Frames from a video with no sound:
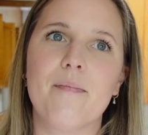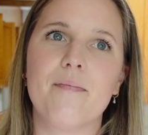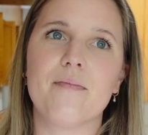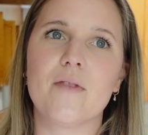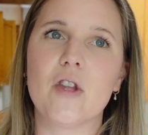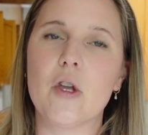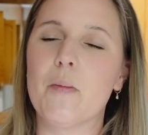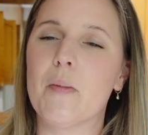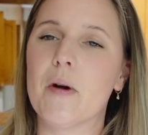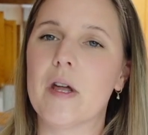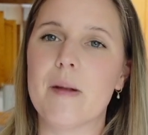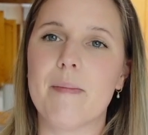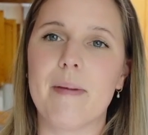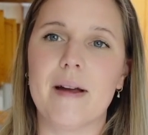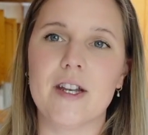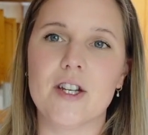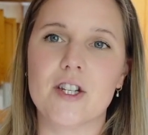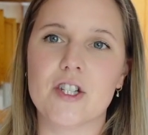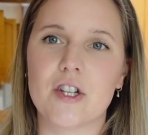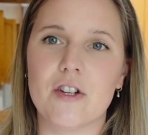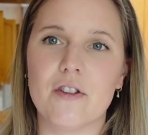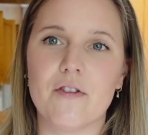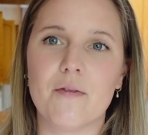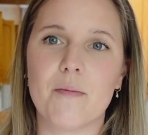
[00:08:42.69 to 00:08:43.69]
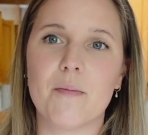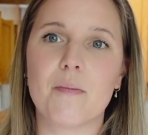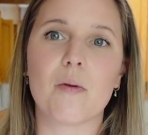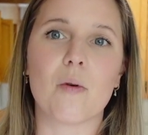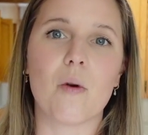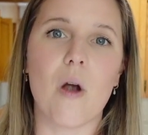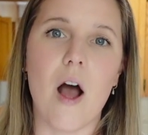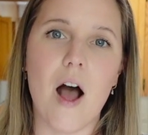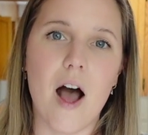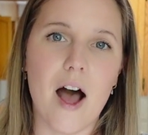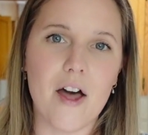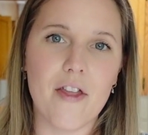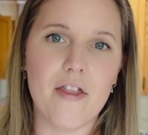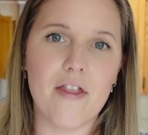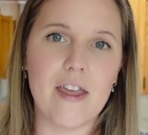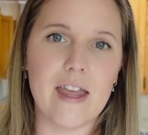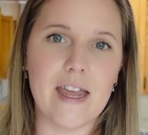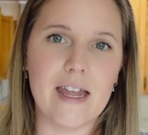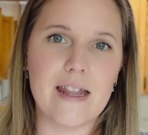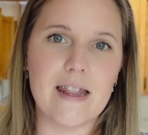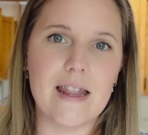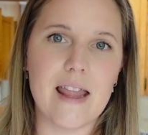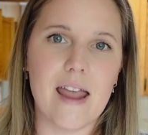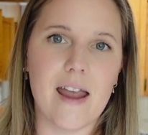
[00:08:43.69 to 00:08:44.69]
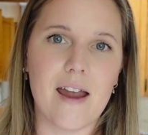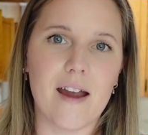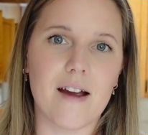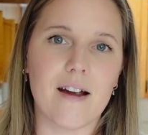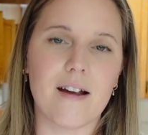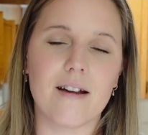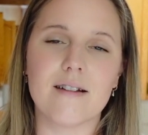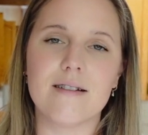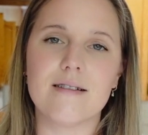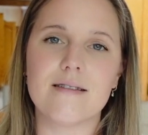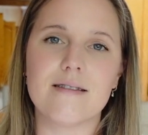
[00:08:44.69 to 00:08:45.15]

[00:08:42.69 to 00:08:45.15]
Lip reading: You put a bunch of broth in there,